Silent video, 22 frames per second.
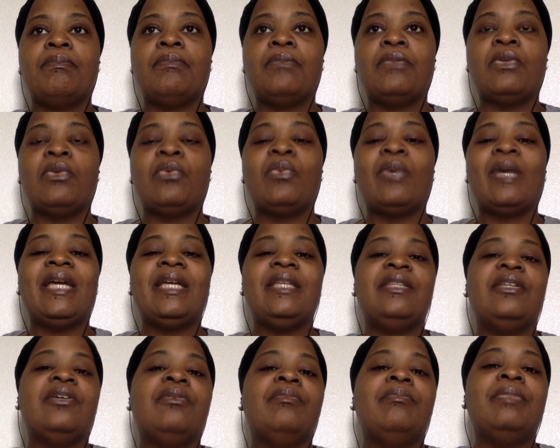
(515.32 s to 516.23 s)
the way
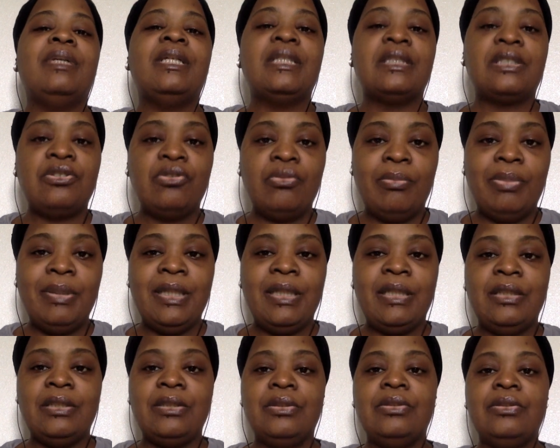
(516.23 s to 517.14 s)
they're meant to
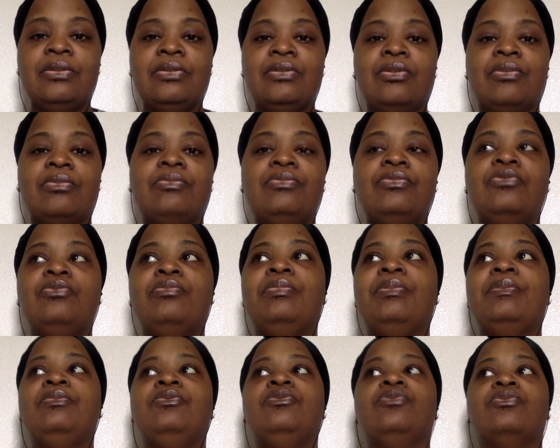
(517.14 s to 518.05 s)
be. You're you
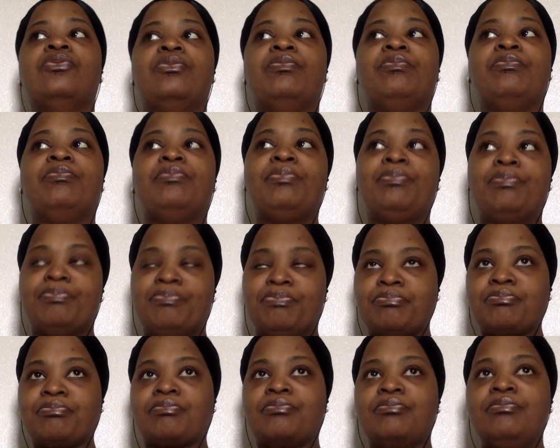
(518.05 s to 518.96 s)
you
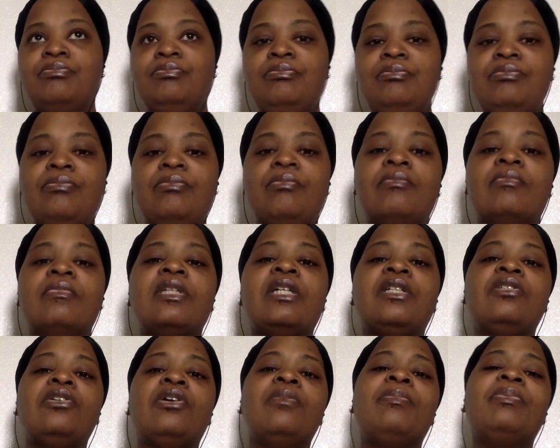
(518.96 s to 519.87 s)

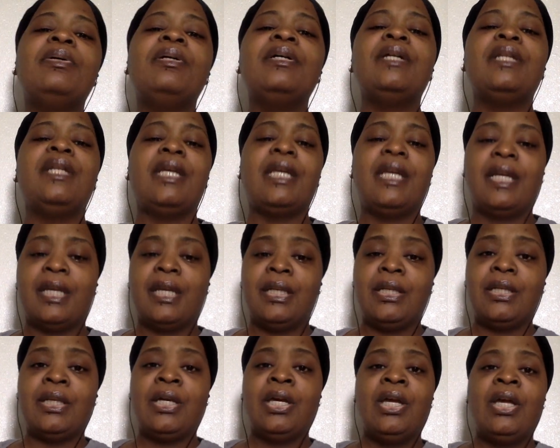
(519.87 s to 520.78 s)
you're put
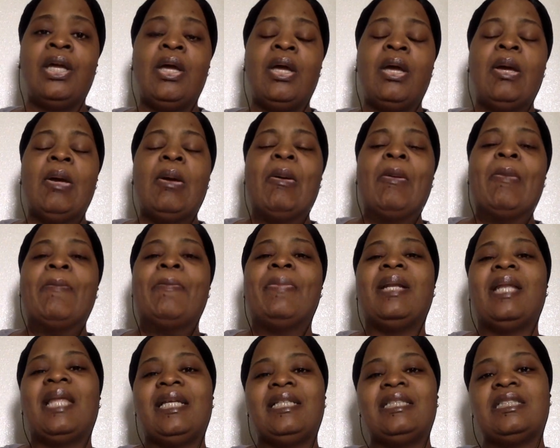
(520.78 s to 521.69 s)
in
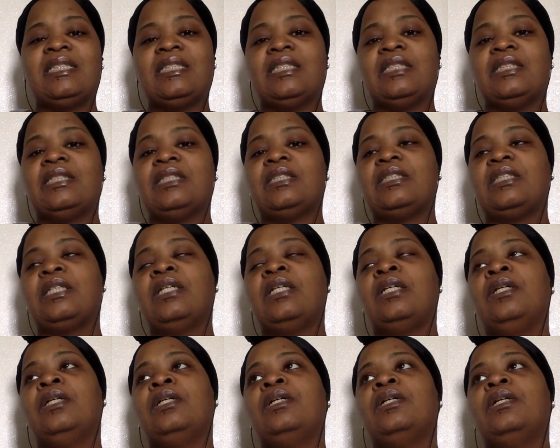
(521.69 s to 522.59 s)
places
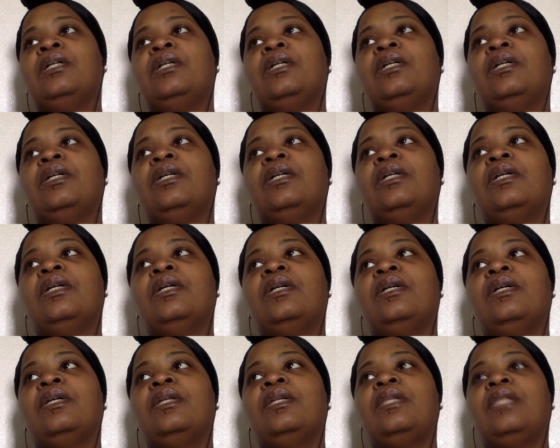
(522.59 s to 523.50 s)

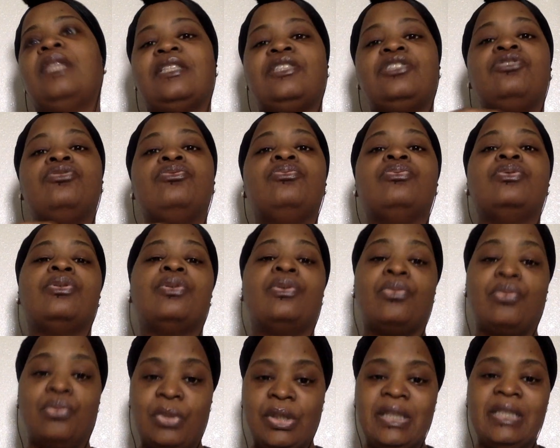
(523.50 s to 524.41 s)
that you were
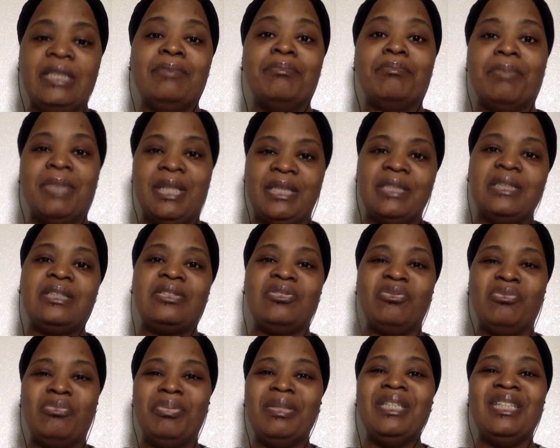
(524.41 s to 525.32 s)
really meant to
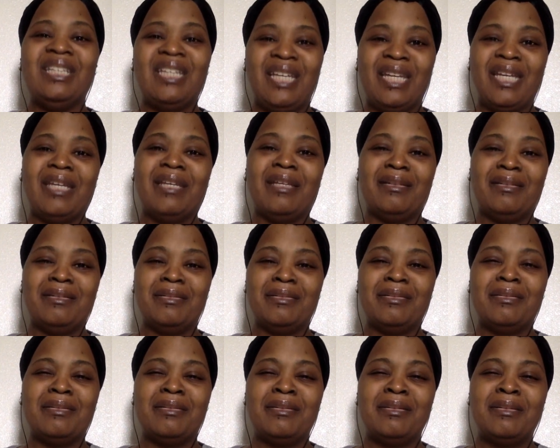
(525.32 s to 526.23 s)
be in,
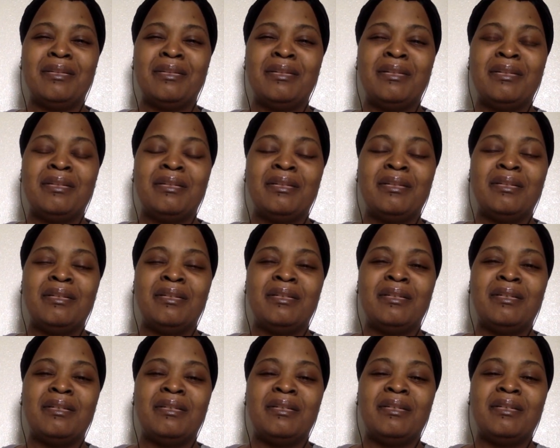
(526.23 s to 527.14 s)

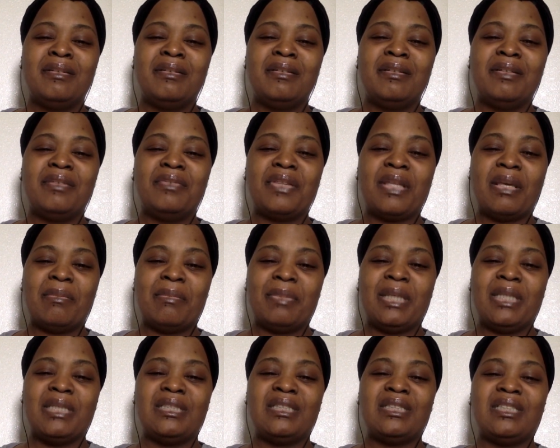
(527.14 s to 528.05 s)
if that
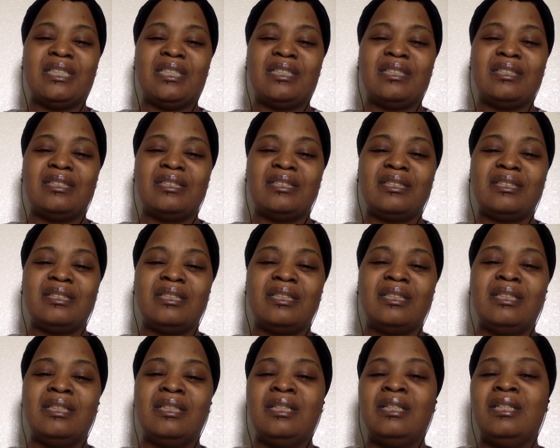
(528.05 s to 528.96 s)
makes sense.
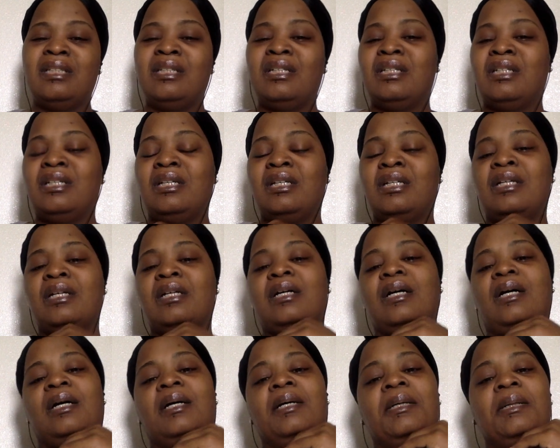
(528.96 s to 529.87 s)

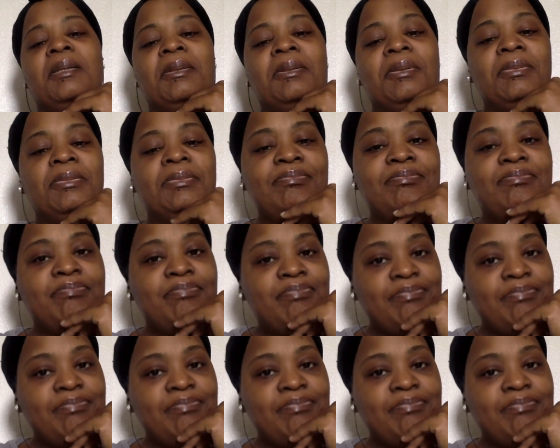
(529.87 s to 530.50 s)
Um,